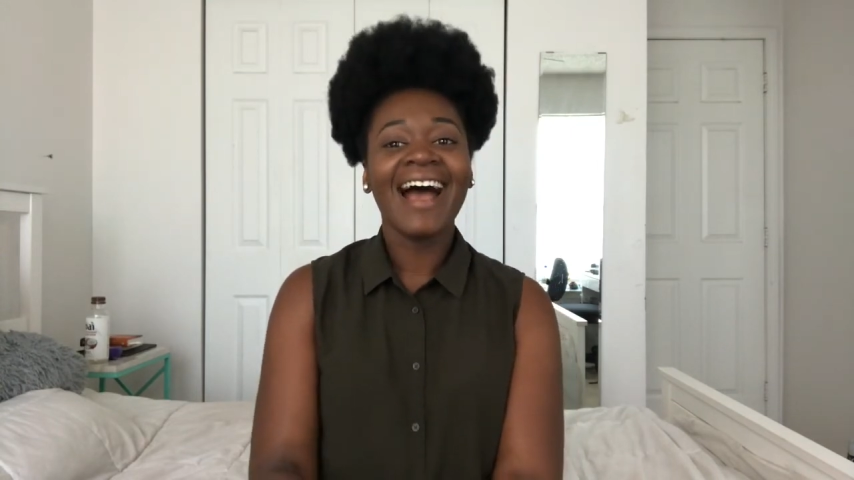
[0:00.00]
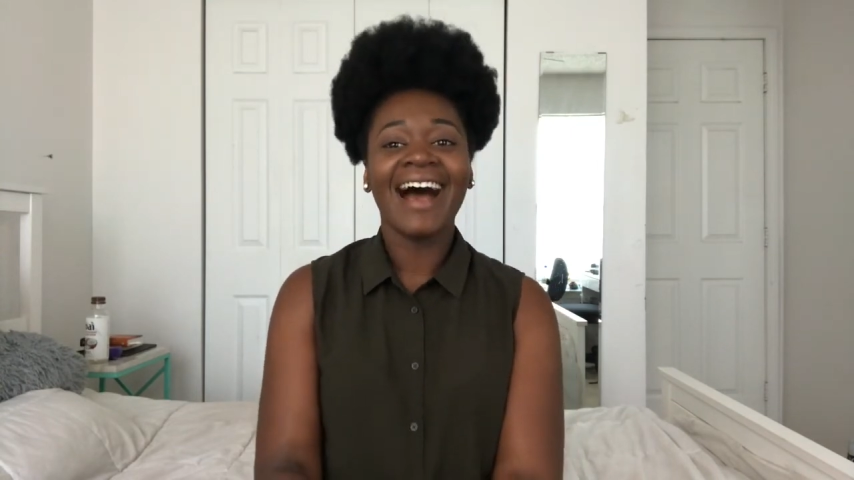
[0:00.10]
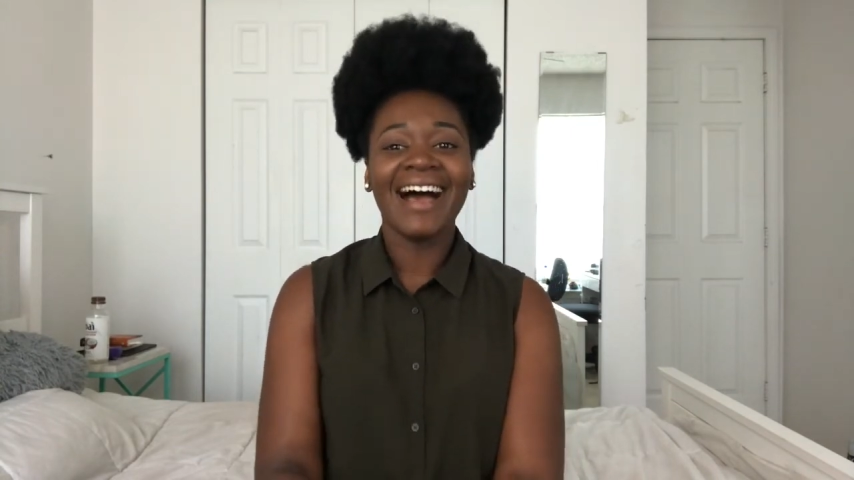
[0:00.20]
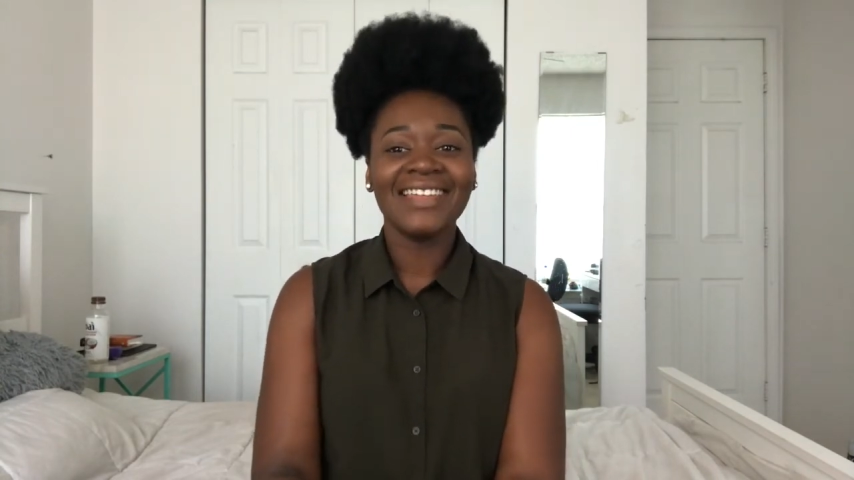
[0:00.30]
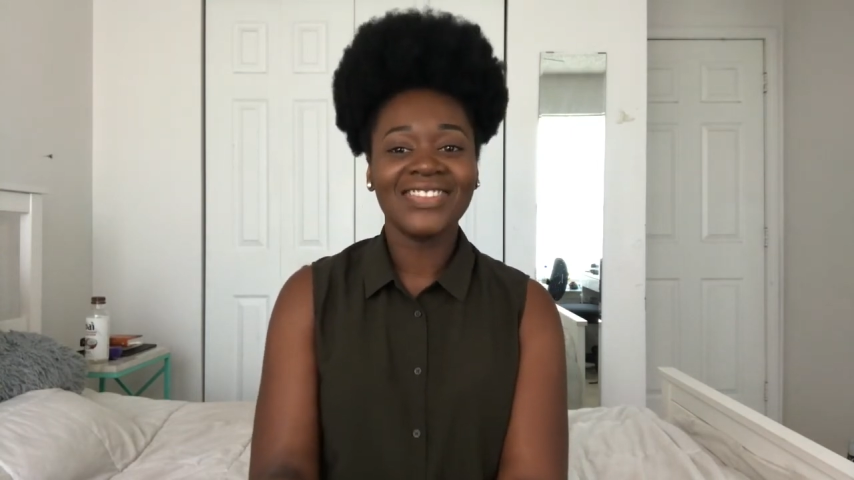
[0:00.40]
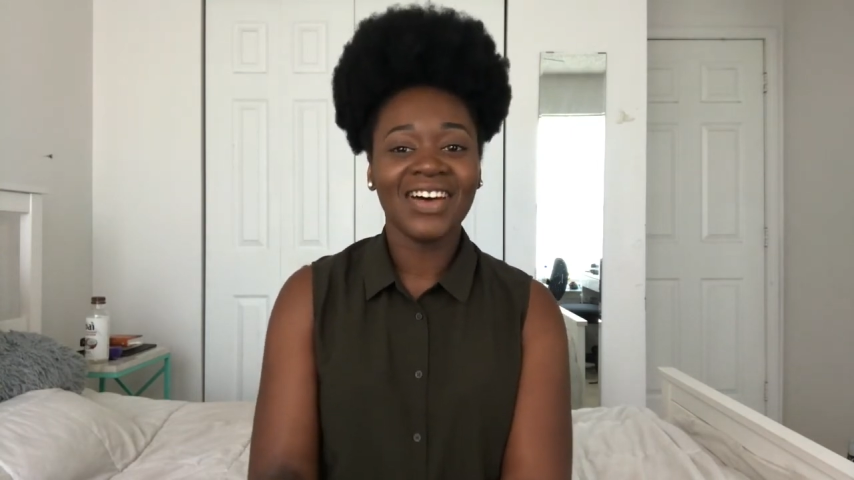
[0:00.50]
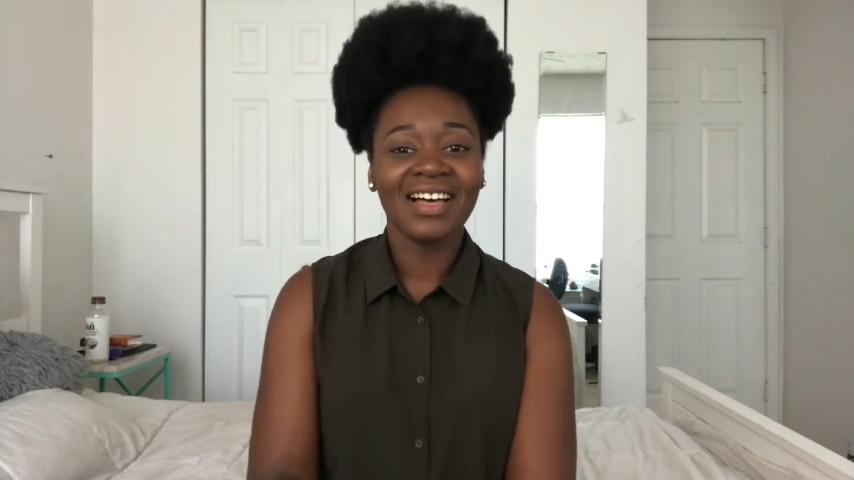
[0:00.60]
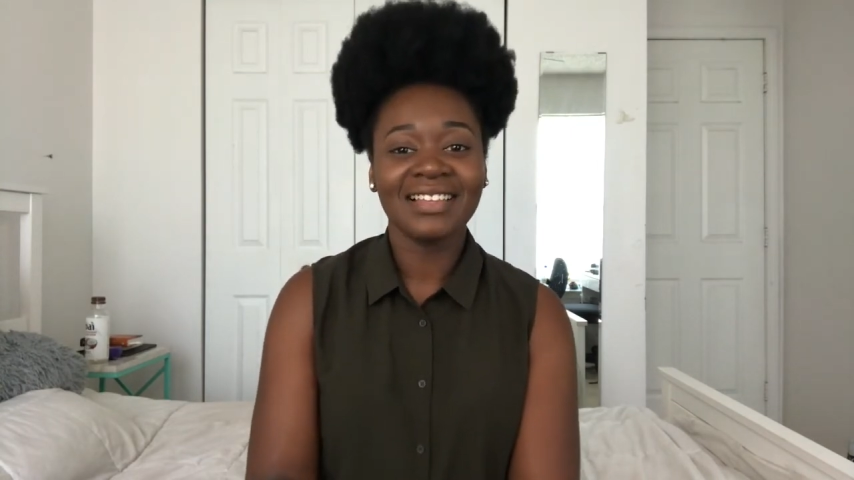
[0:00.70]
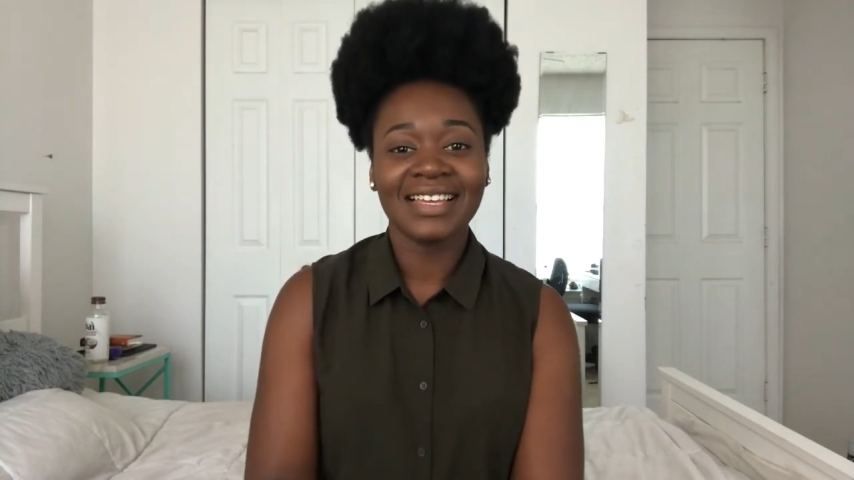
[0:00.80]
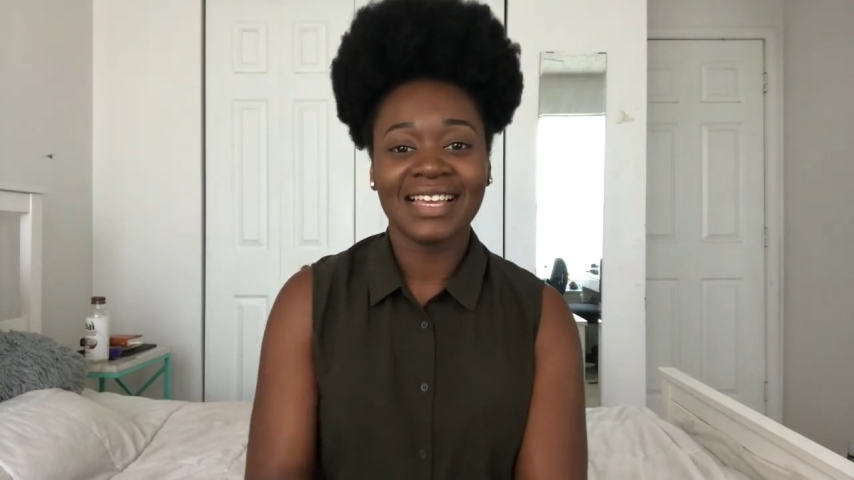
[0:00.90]
I
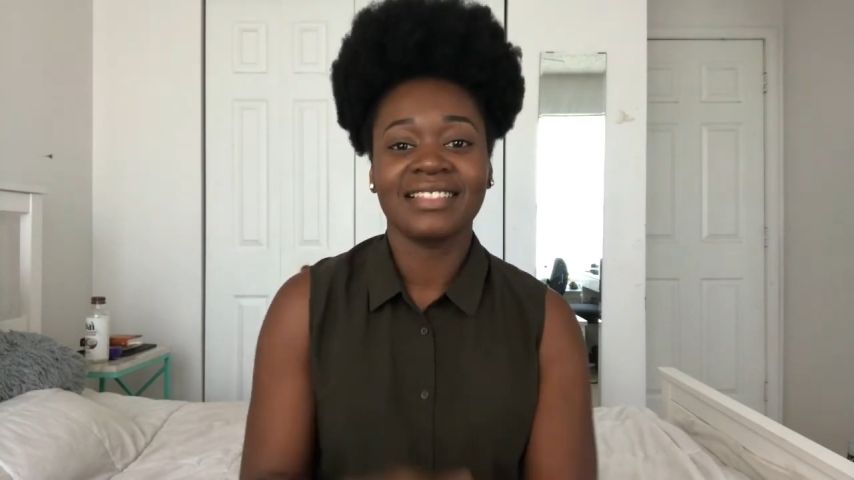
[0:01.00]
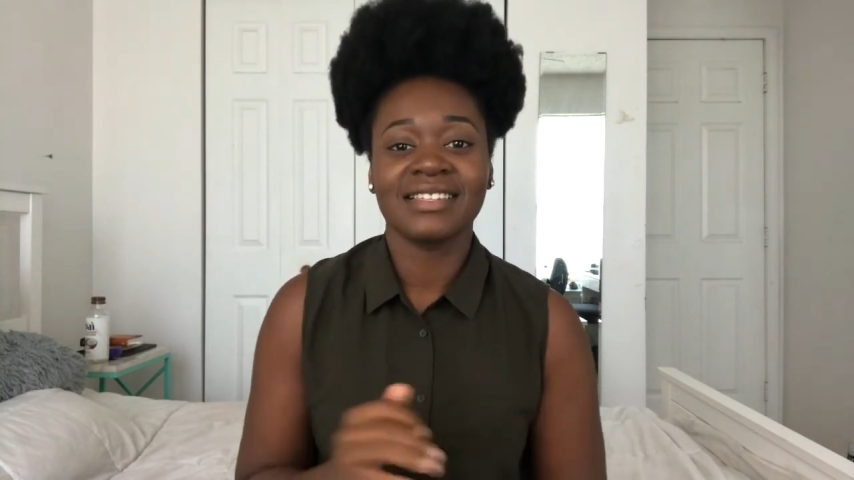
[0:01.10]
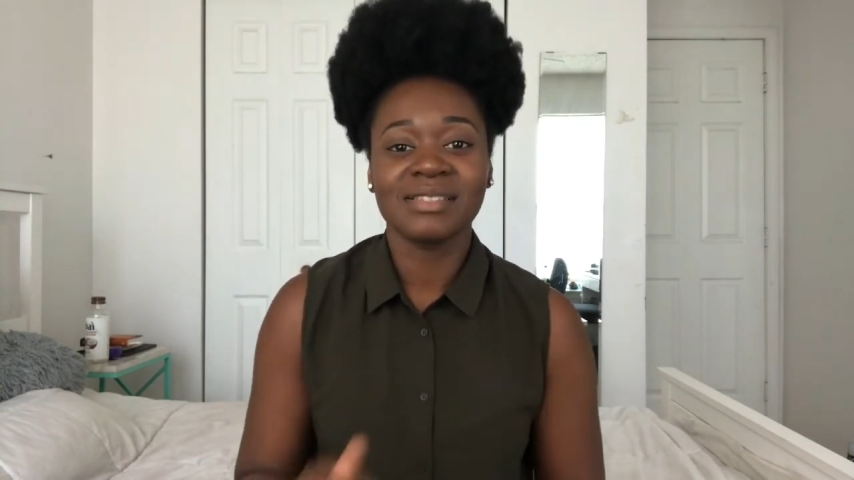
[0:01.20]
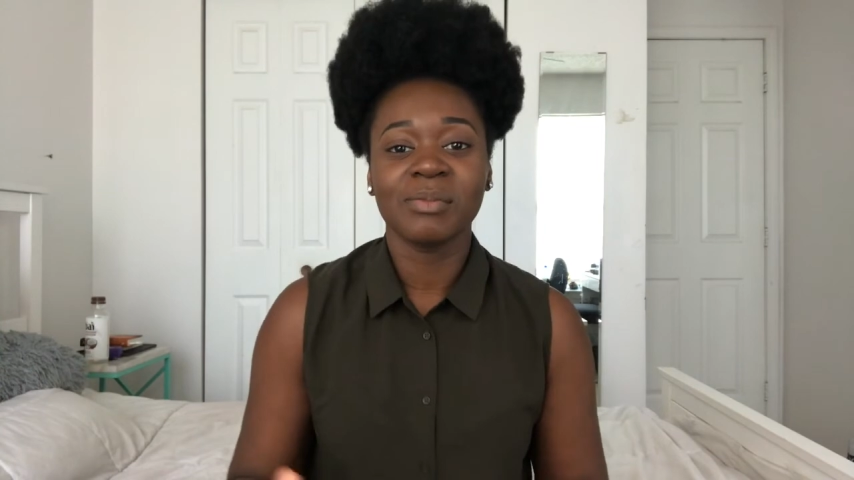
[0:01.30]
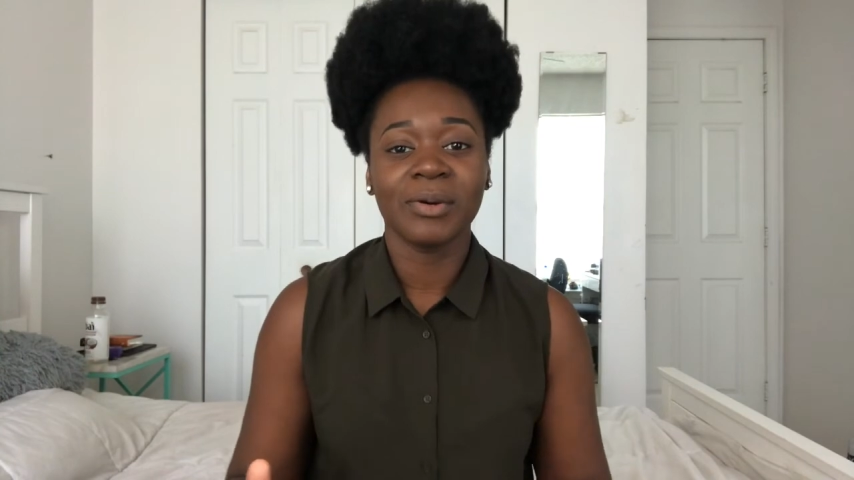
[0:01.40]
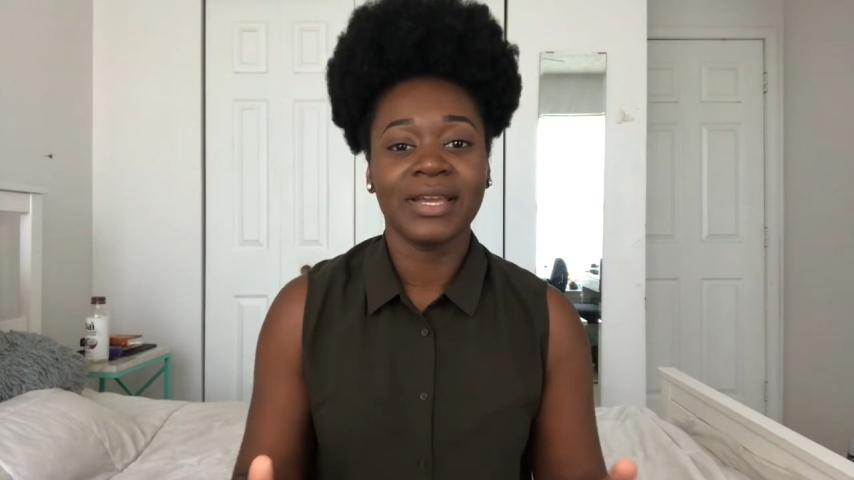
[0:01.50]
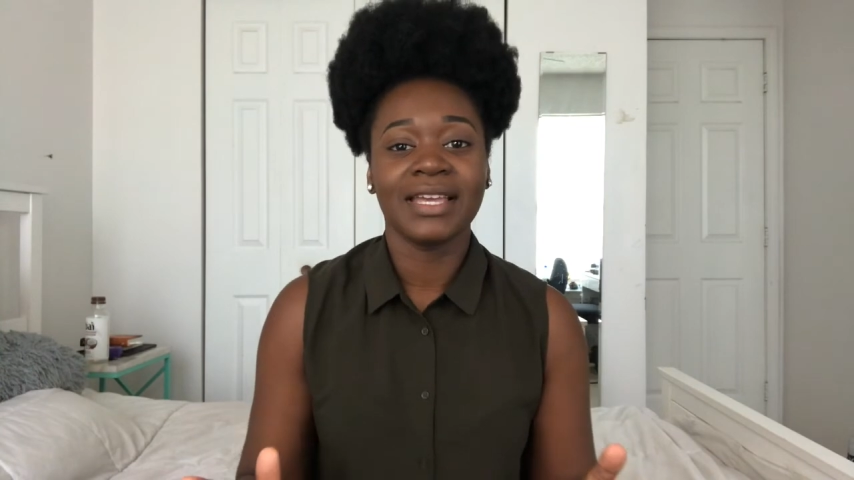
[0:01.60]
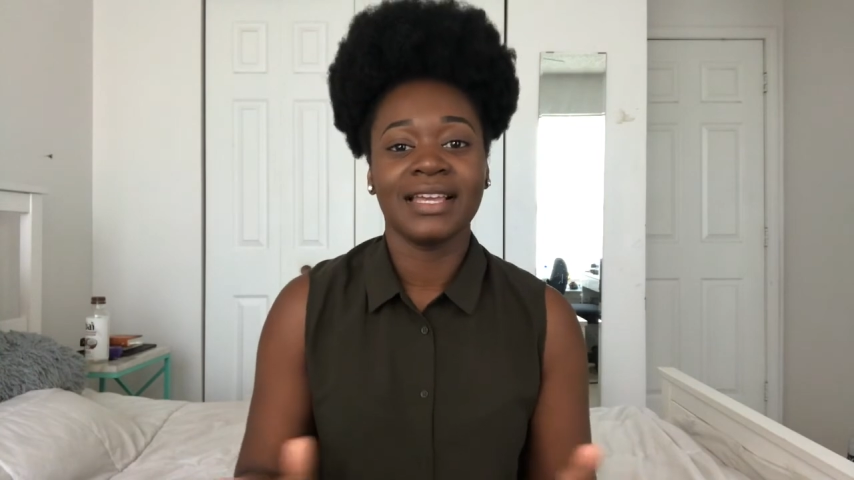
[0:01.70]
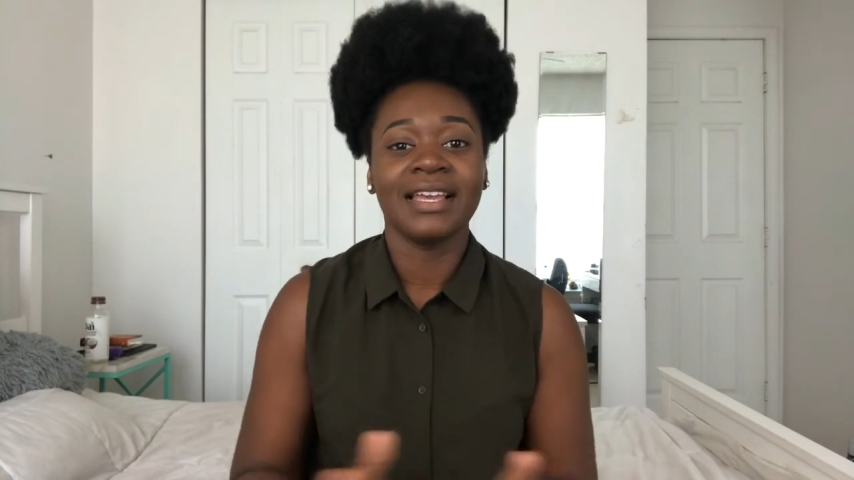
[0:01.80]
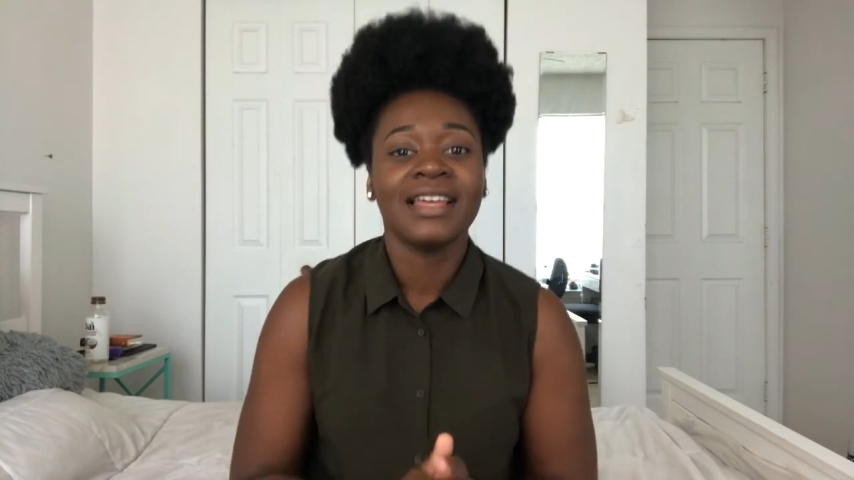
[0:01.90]
thought like at this point,